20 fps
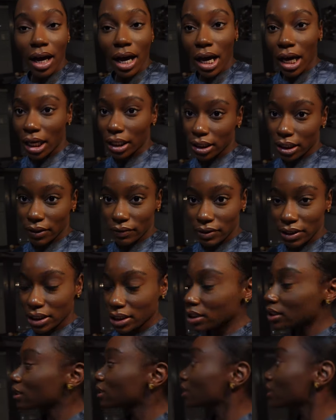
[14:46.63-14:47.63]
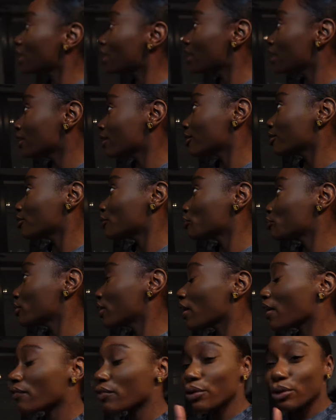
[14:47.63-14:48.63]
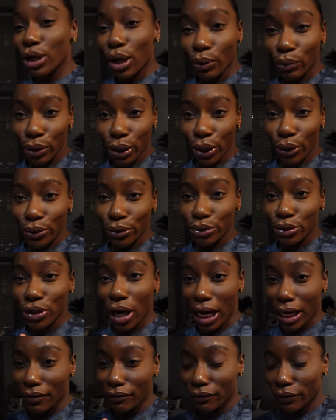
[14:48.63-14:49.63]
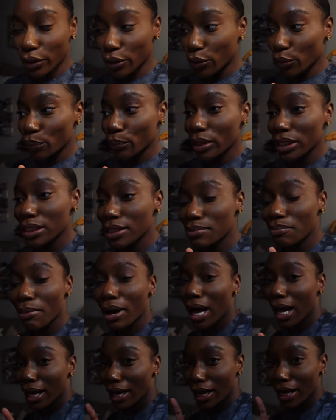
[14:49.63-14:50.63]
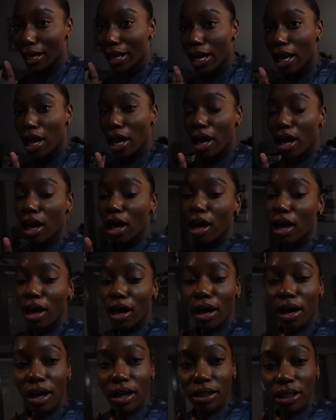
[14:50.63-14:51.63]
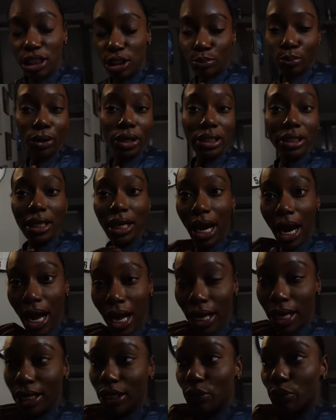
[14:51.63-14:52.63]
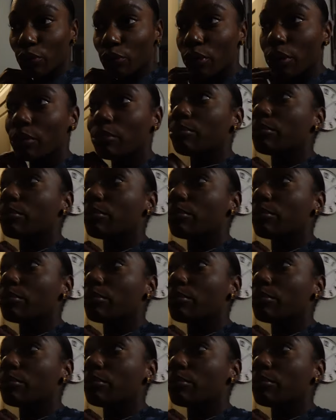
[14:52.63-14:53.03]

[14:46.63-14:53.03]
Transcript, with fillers: I love this. Um, if you don't know, track and field was my the sport that I grew up